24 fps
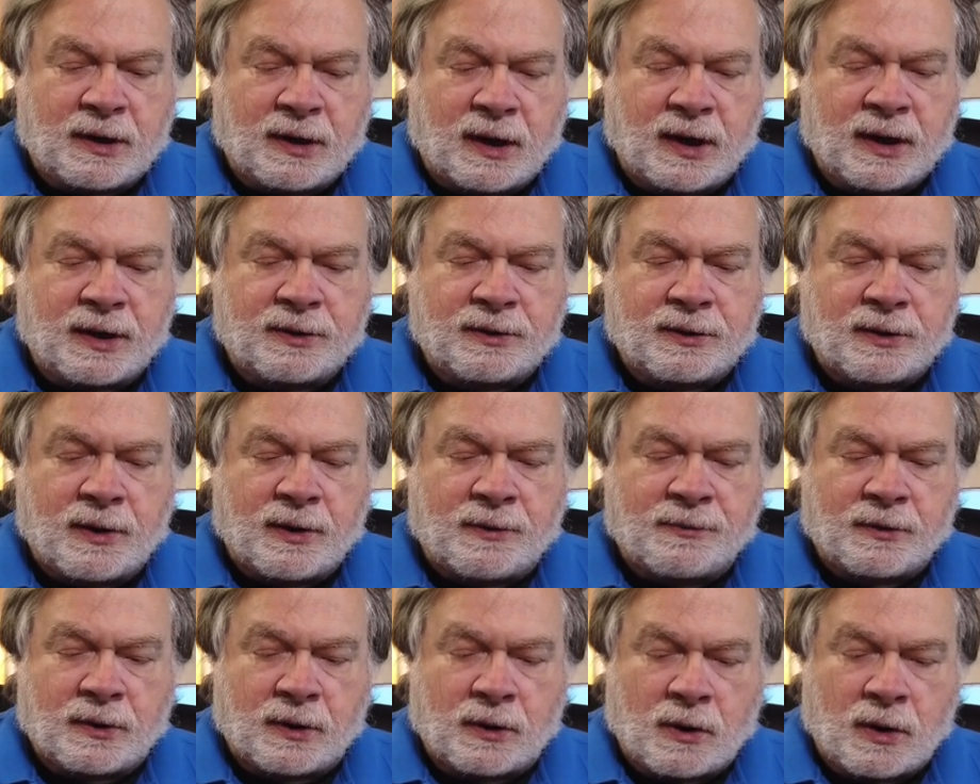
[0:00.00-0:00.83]
length
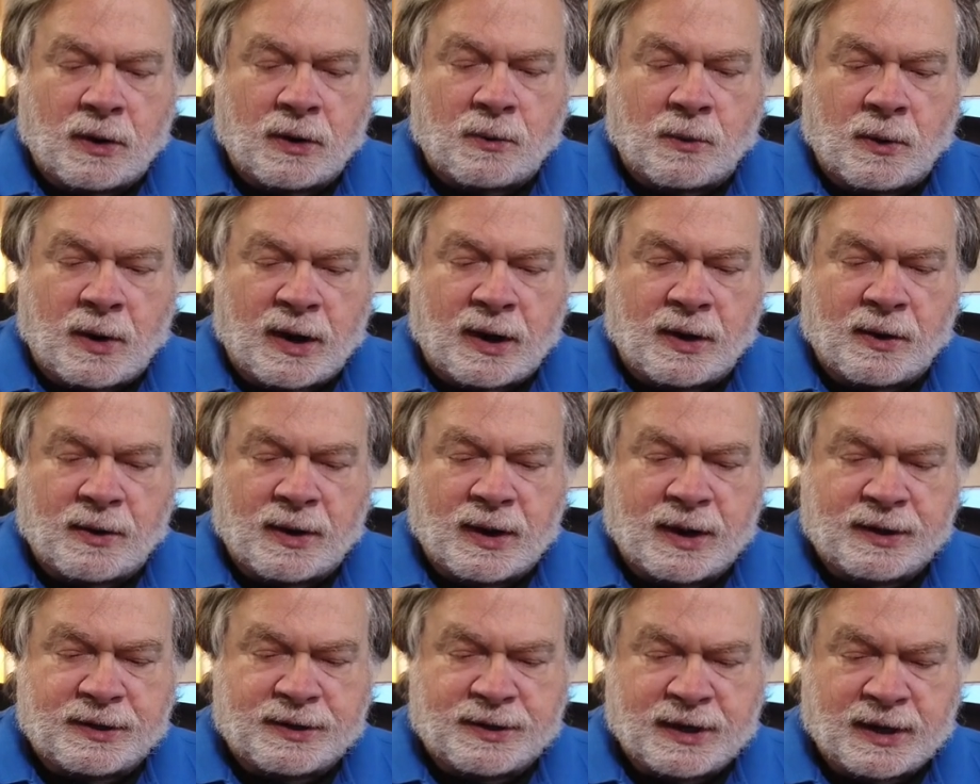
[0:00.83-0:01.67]
of a long wire
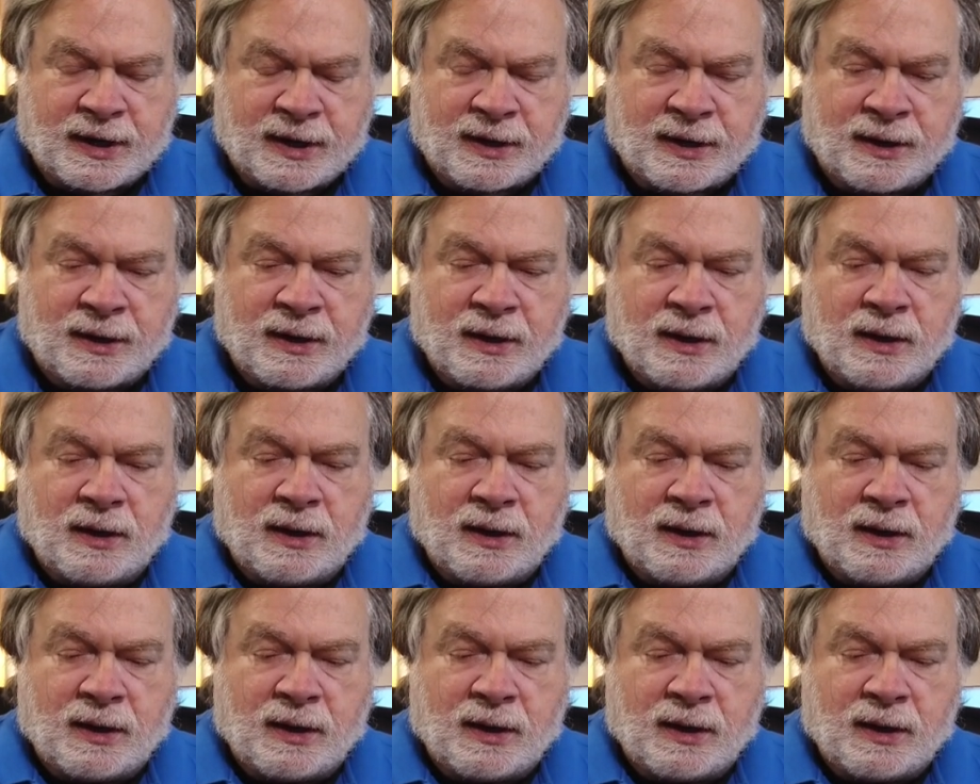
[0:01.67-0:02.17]
antenna